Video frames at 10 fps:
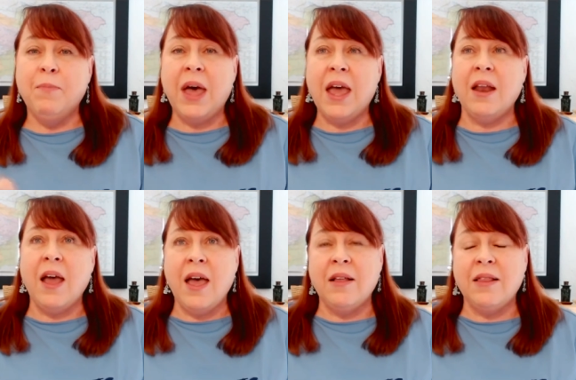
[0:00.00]
But
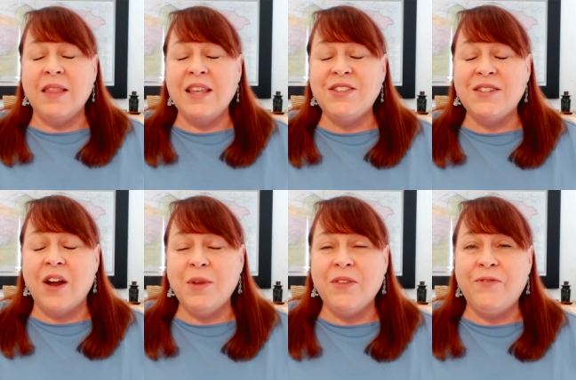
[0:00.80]
uh, let's
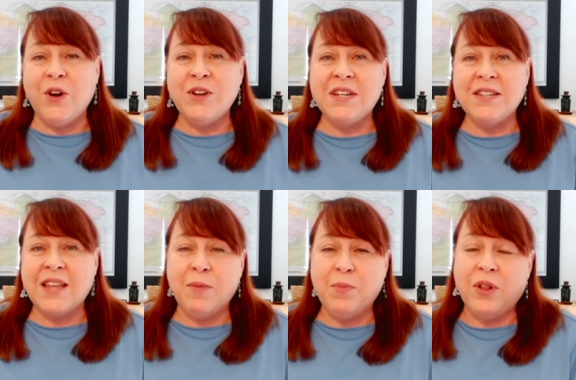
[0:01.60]
start with the first
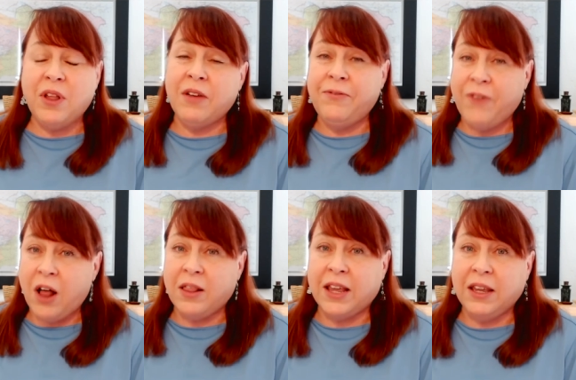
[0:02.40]
example of
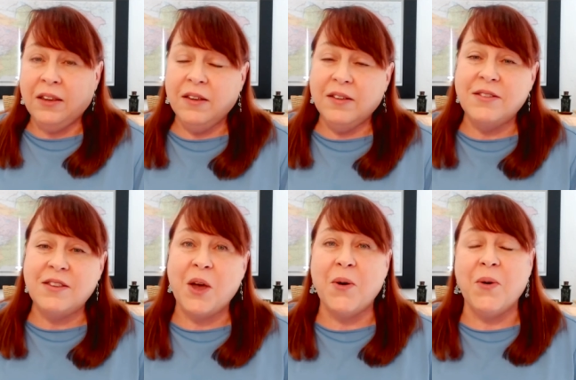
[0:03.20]
falling.
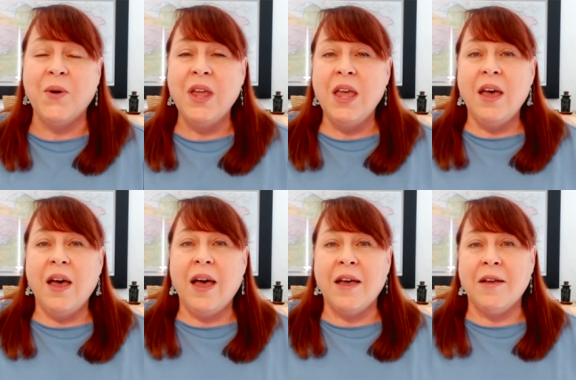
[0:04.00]
So
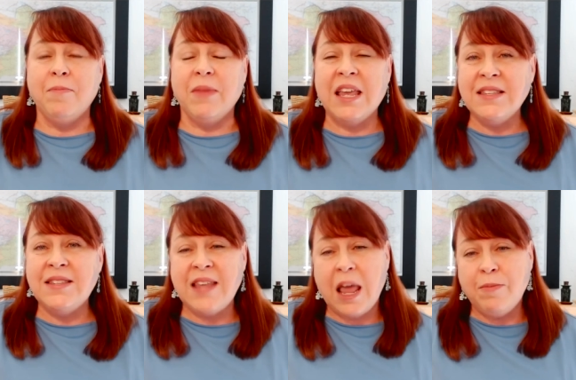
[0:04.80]
um, in
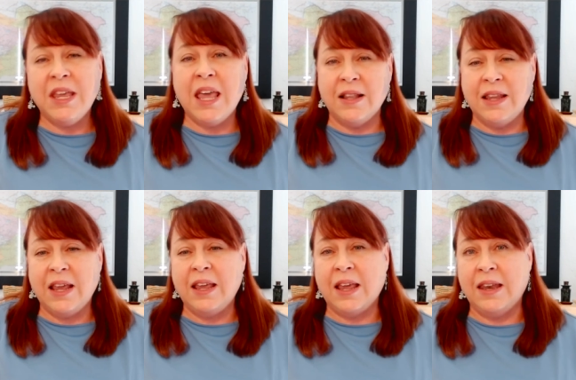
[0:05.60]
San Miguel
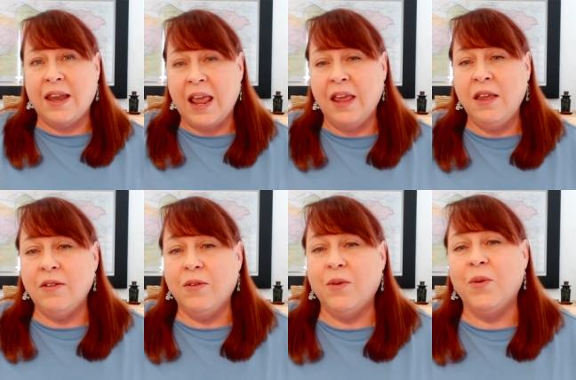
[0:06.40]
de Allende,
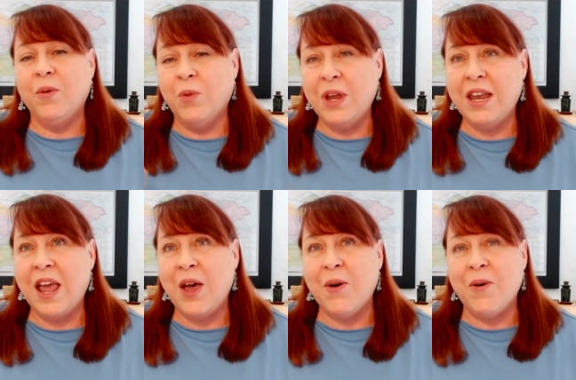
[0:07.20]
we
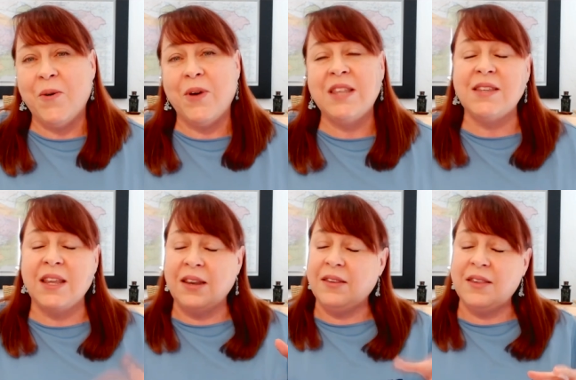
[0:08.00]
know it's
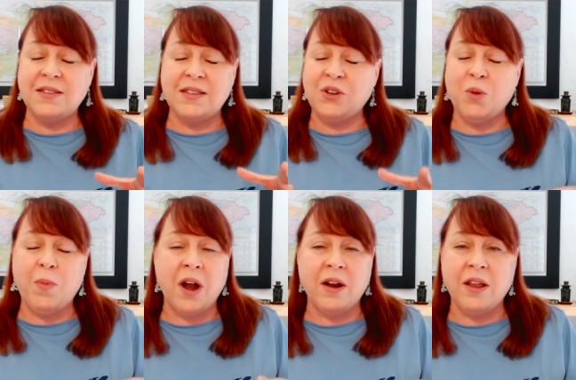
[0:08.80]
in the central
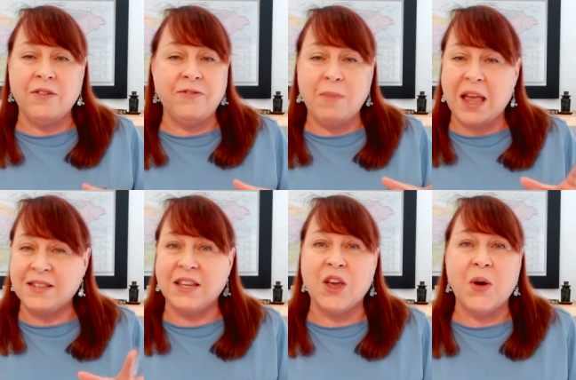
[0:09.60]
part of
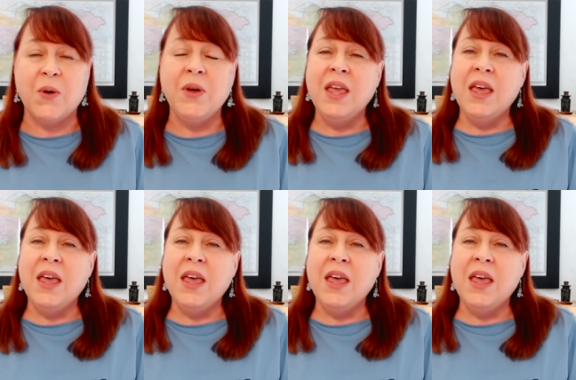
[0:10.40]
Mexico.